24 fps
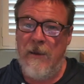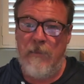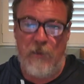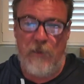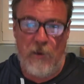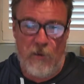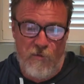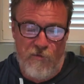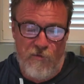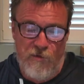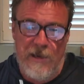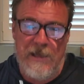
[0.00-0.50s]

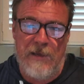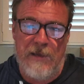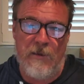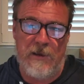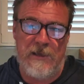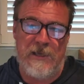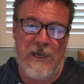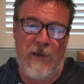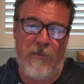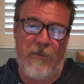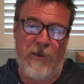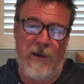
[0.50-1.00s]
But really
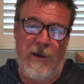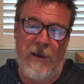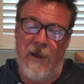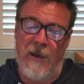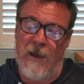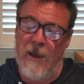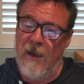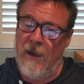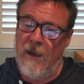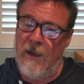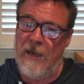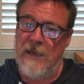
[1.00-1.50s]
what's happening
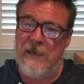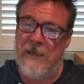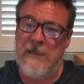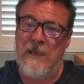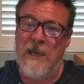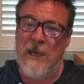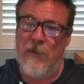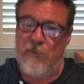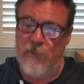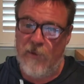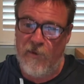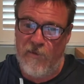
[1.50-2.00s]

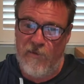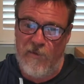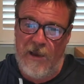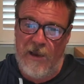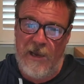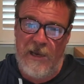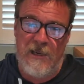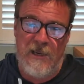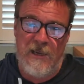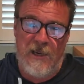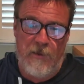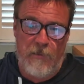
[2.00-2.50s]
is a
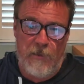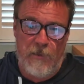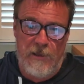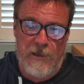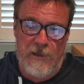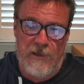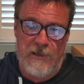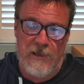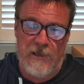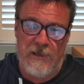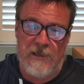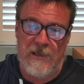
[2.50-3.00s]
profound and
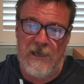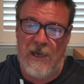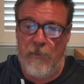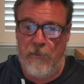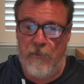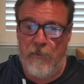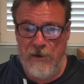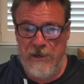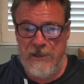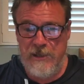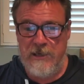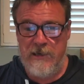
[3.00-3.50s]
malicious
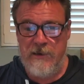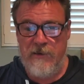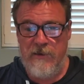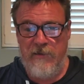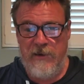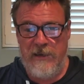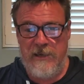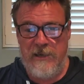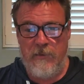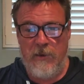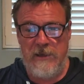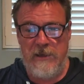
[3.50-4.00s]
oppression and
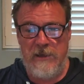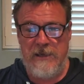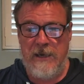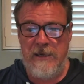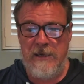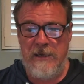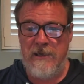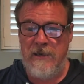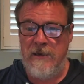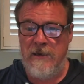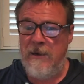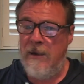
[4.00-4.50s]

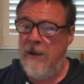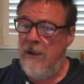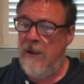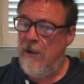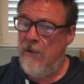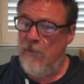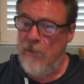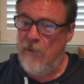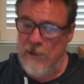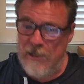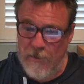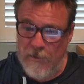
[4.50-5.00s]
victimisation
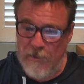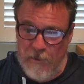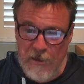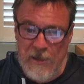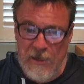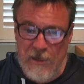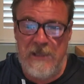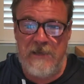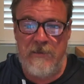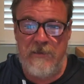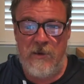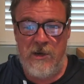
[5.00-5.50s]
which
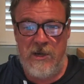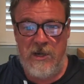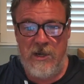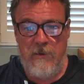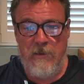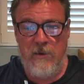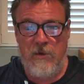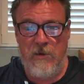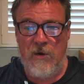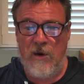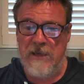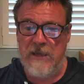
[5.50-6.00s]
abuses my
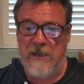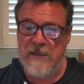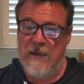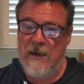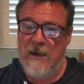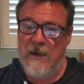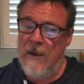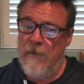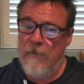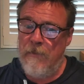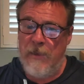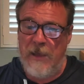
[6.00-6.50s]
human rights,
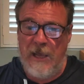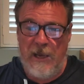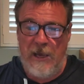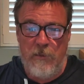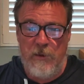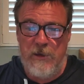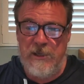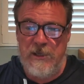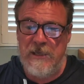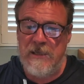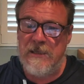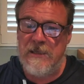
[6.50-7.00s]
and
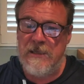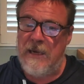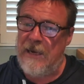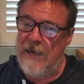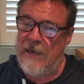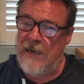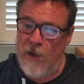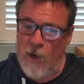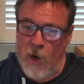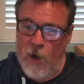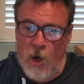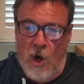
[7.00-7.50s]
which is an
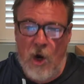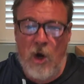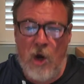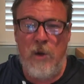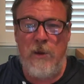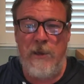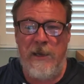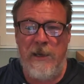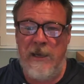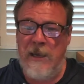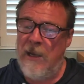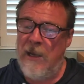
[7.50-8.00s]

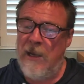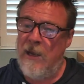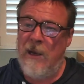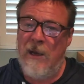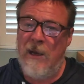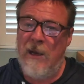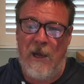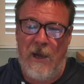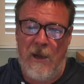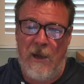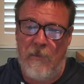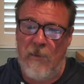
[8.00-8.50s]
unholy
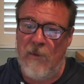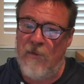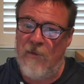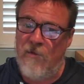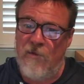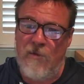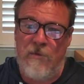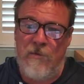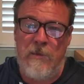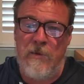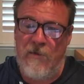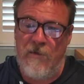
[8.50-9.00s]

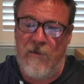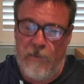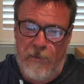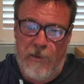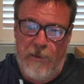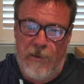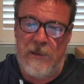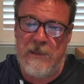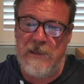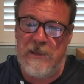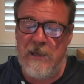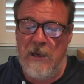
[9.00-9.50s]
form of
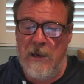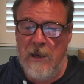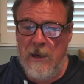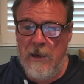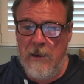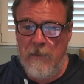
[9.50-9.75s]
abuse